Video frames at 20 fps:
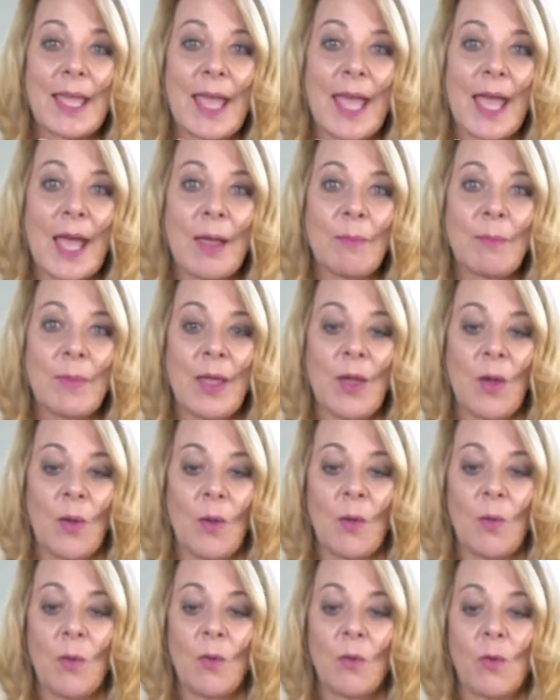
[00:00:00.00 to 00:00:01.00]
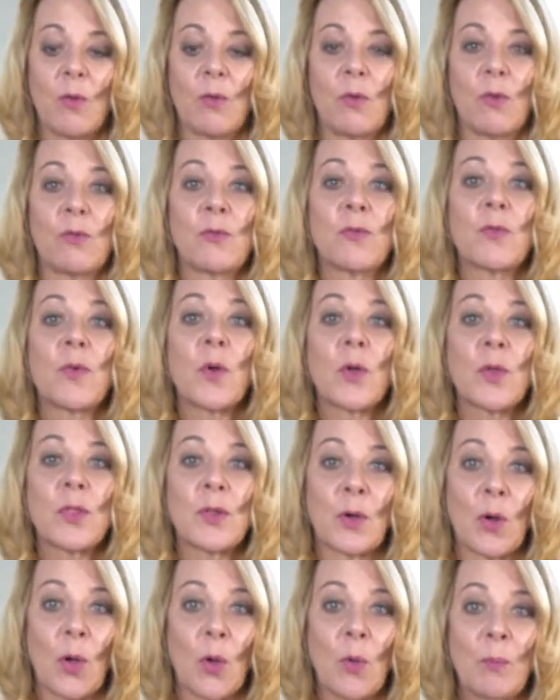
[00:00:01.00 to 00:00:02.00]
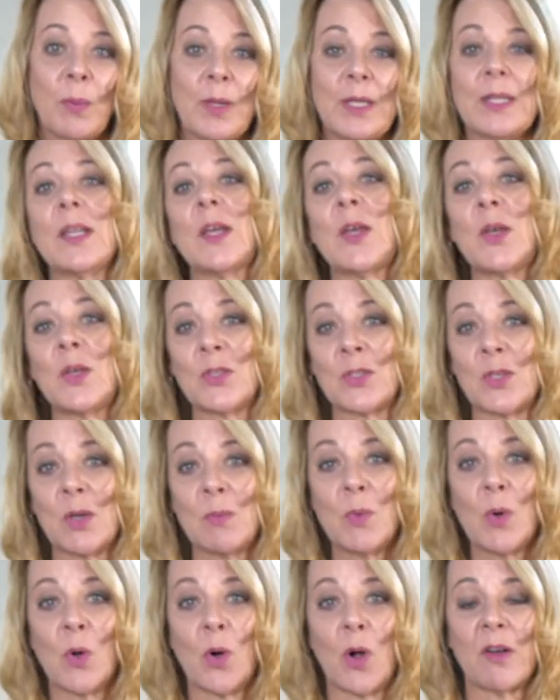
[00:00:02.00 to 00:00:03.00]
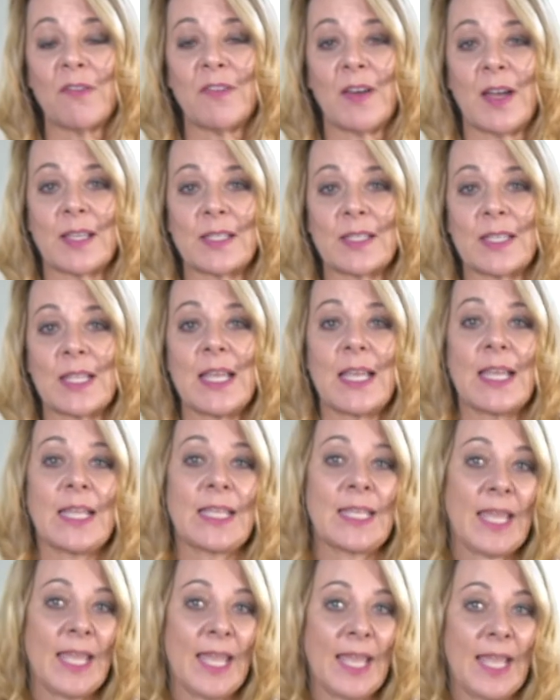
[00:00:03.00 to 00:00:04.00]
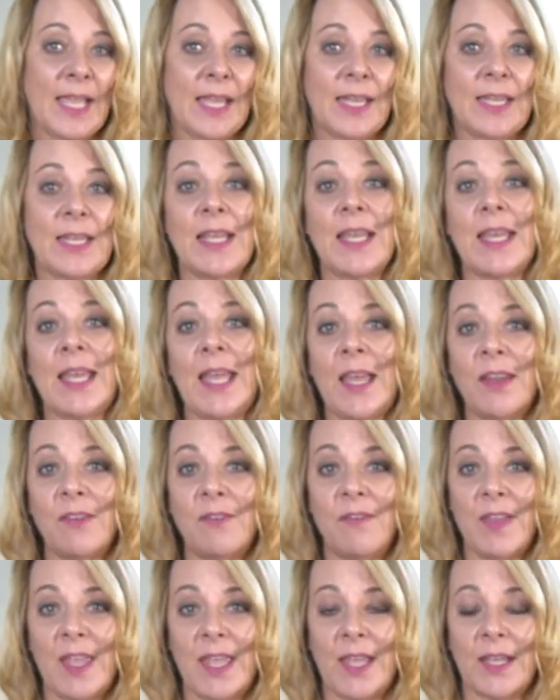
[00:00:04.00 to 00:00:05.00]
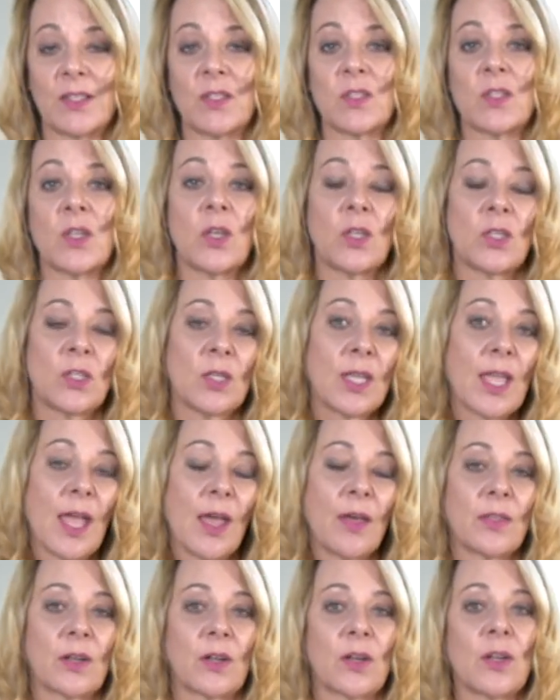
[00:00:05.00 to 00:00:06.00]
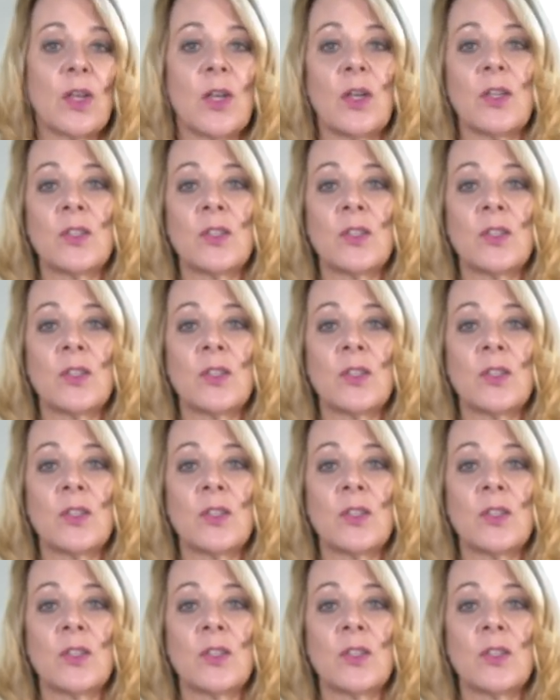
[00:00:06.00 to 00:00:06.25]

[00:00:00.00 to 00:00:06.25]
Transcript: gap further open so more of us can advance together.